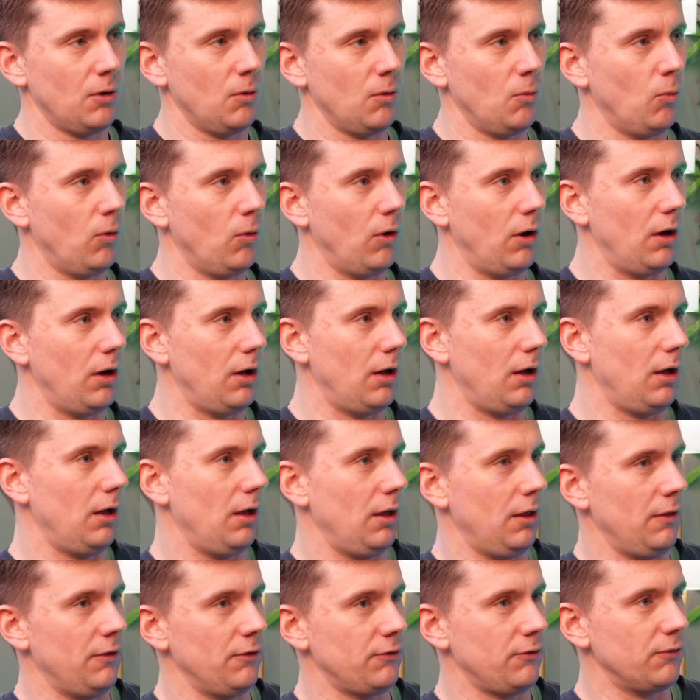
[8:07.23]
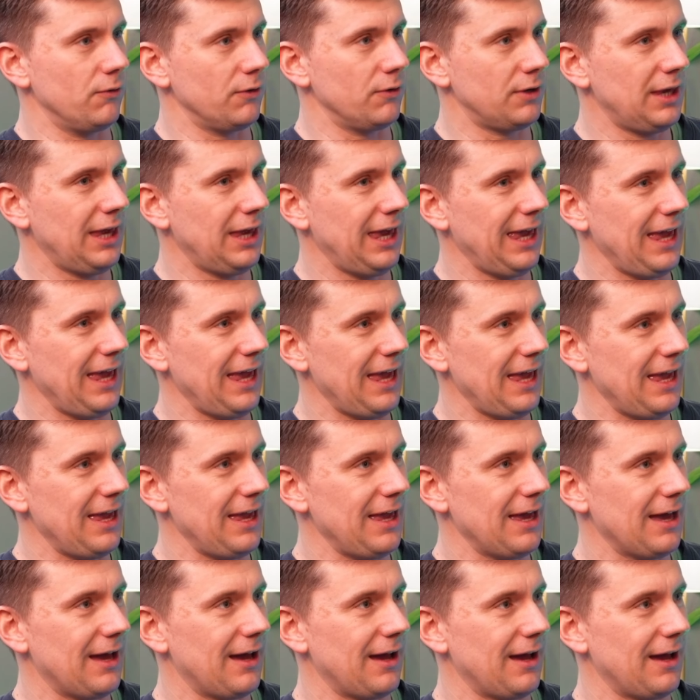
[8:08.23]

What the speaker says: What are the sort of key